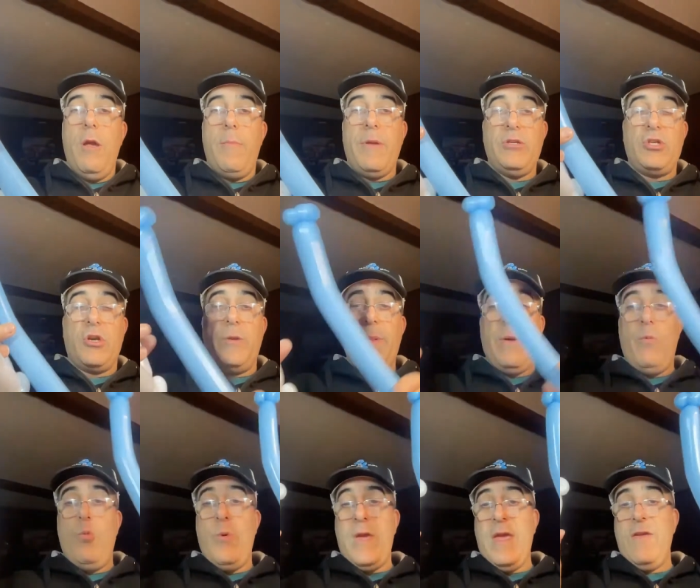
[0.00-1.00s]
because you're going to be
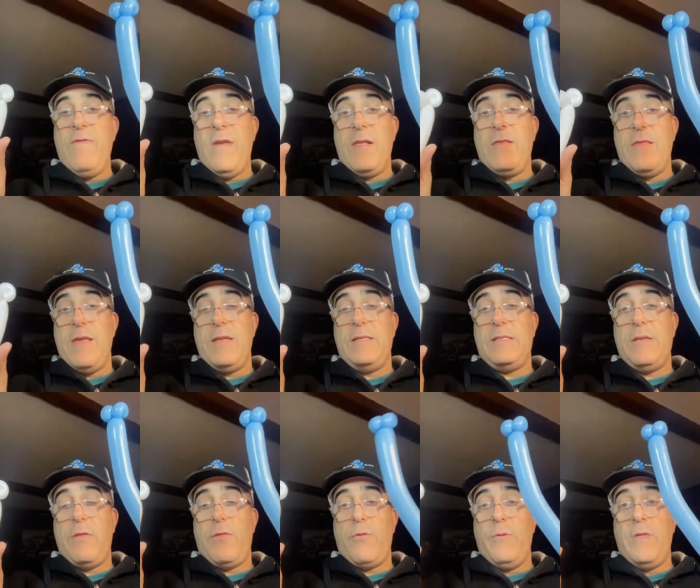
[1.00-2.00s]
weaving this
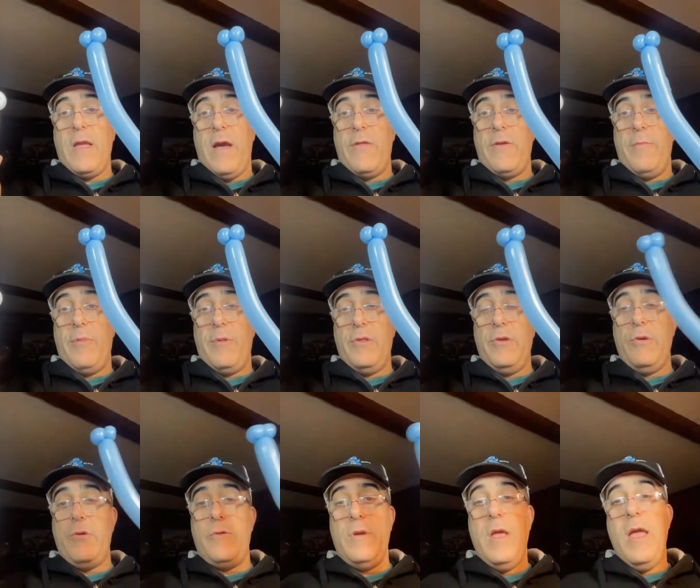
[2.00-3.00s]
through the other
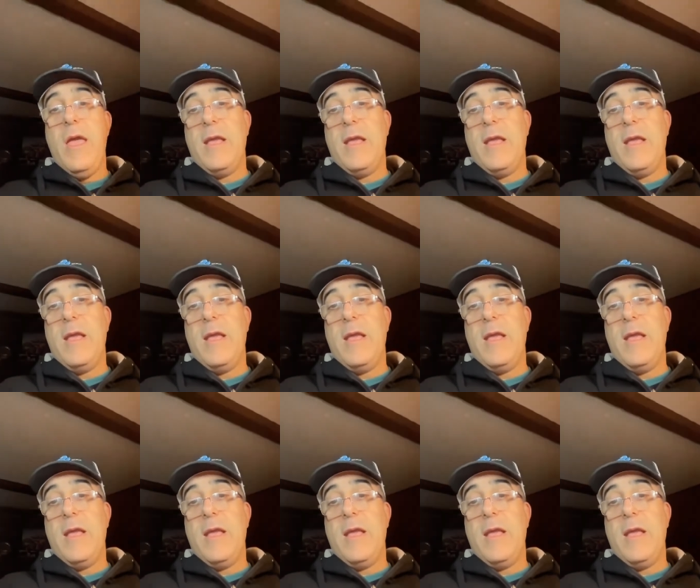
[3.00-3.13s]
balloon,